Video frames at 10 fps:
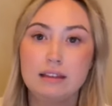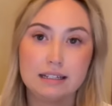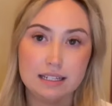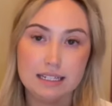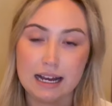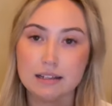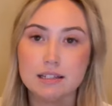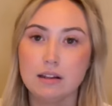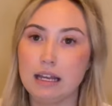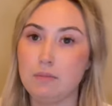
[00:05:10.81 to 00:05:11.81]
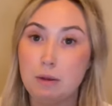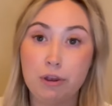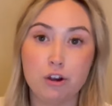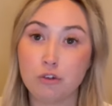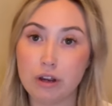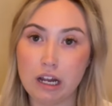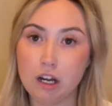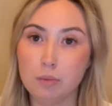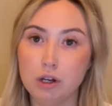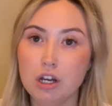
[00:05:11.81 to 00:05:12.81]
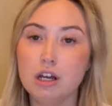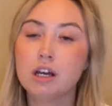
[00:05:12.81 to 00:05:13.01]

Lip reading: that's a task light. Maybe you're reading a book.